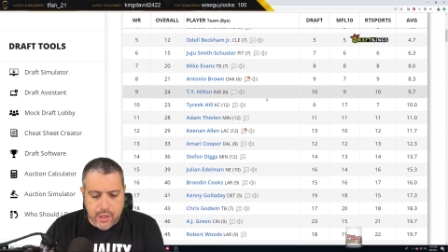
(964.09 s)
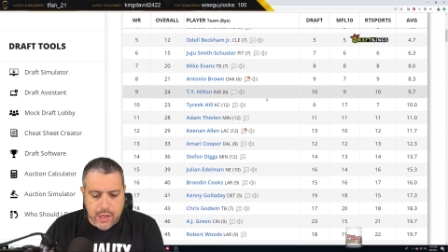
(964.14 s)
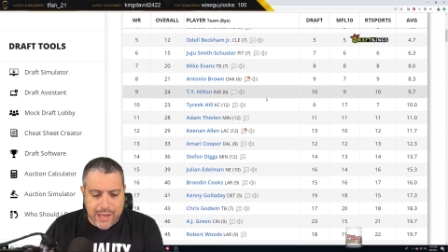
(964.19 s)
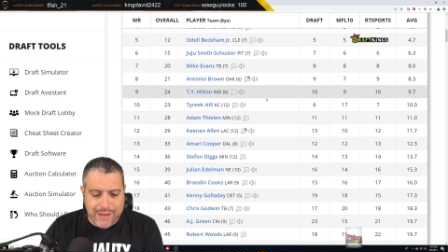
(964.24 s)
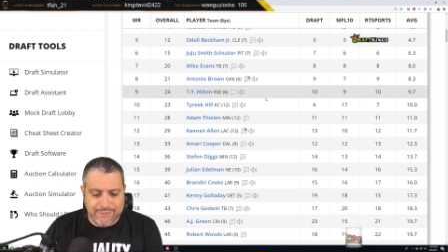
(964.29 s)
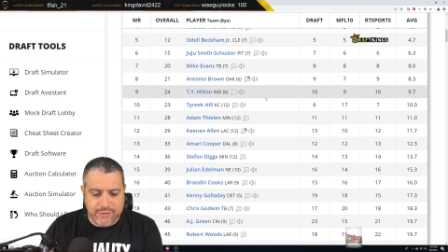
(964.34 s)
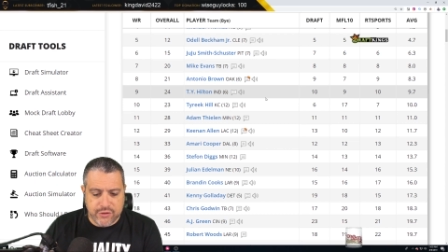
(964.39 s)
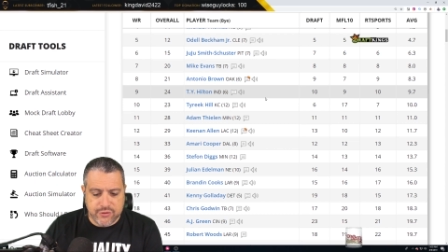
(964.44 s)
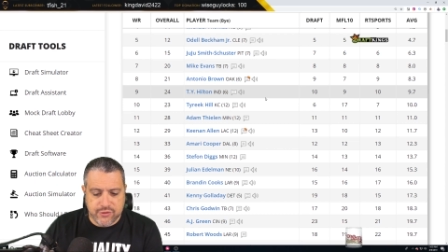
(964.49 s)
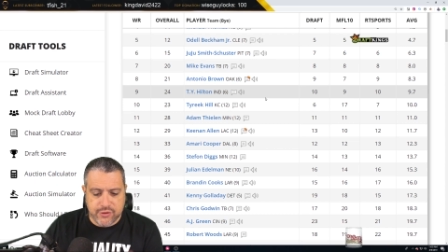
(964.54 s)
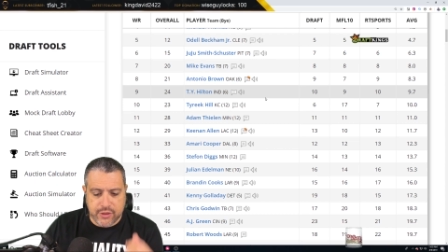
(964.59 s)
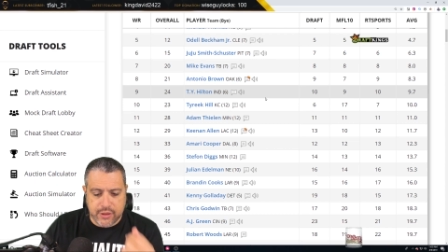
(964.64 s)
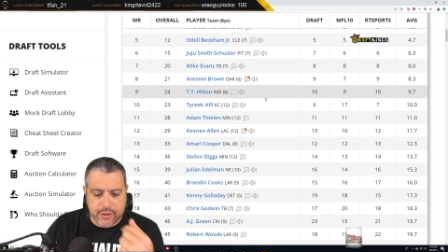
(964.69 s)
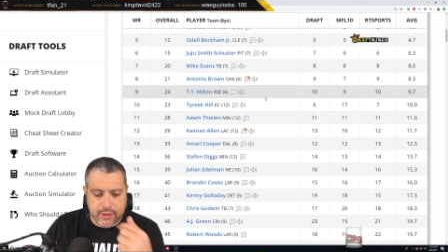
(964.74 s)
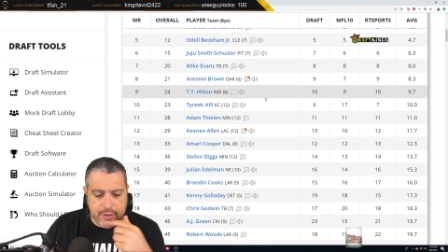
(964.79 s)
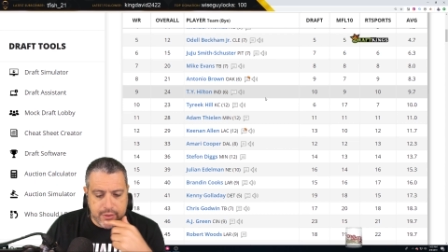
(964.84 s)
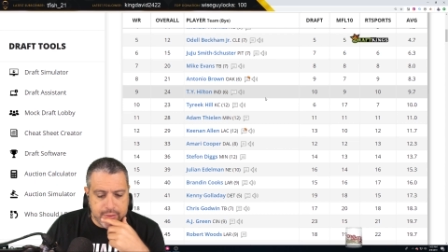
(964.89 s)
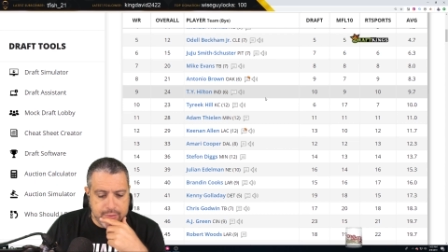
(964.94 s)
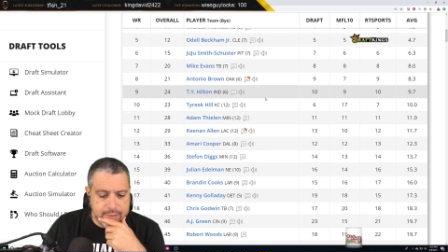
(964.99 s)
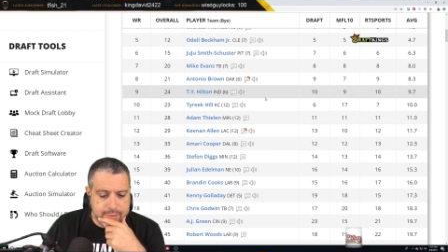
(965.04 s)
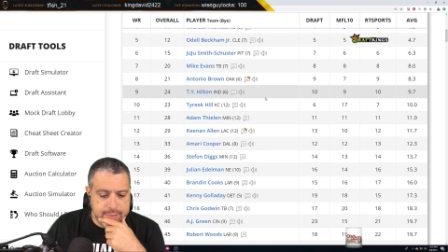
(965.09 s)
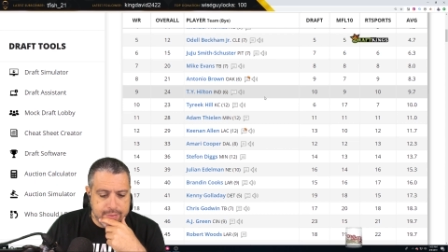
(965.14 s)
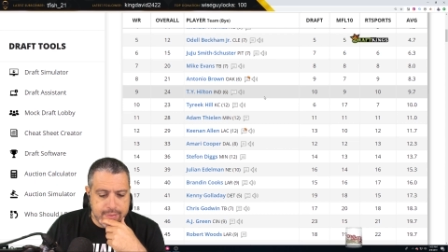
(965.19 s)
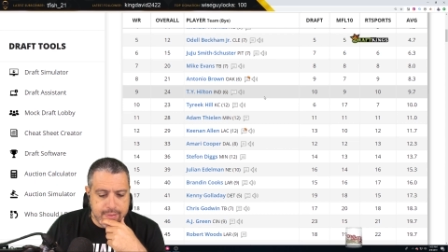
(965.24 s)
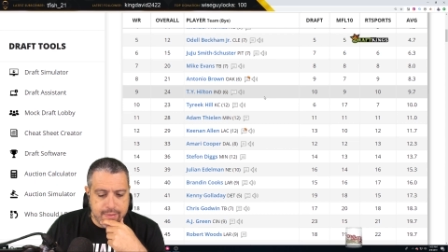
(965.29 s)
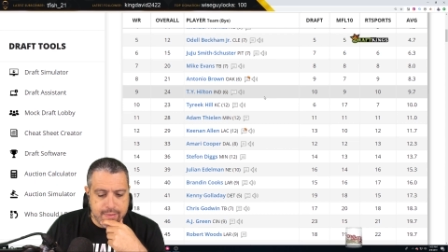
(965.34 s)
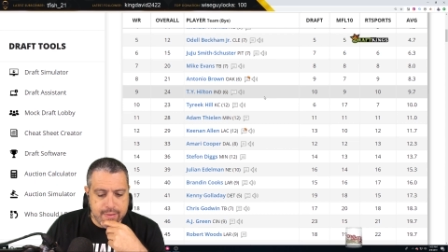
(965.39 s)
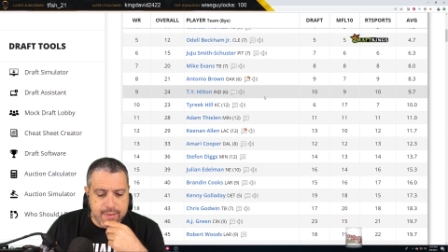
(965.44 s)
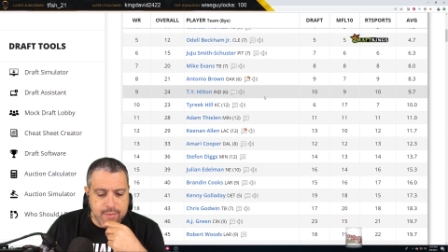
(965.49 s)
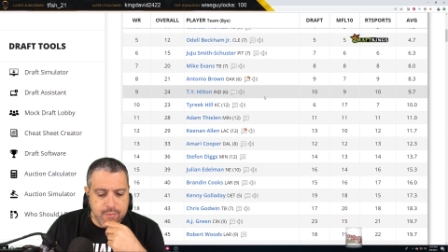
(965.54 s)
Obviously,
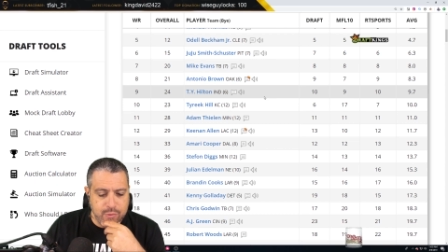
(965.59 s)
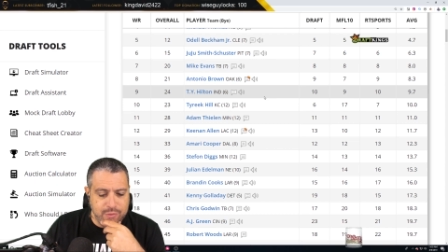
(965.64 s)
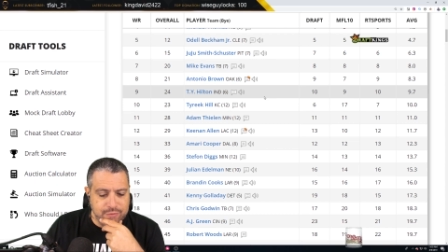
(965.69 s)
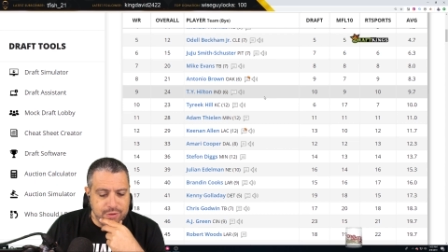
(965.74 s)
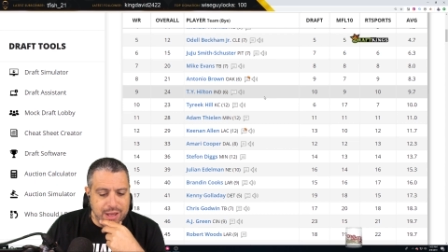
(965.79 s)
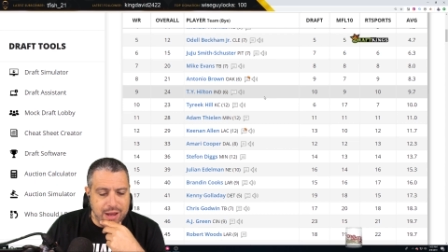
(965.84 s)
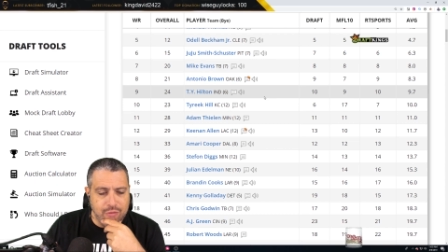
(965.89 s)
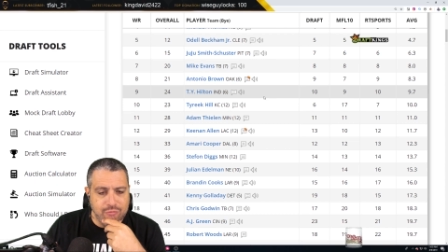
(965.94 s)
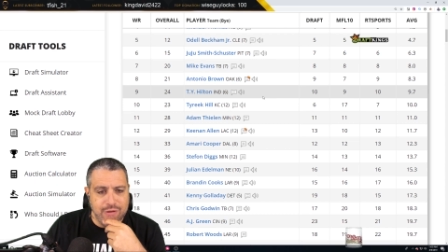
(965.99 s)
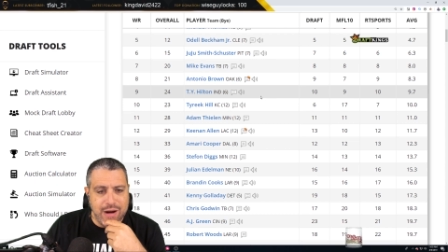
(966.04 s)
we've got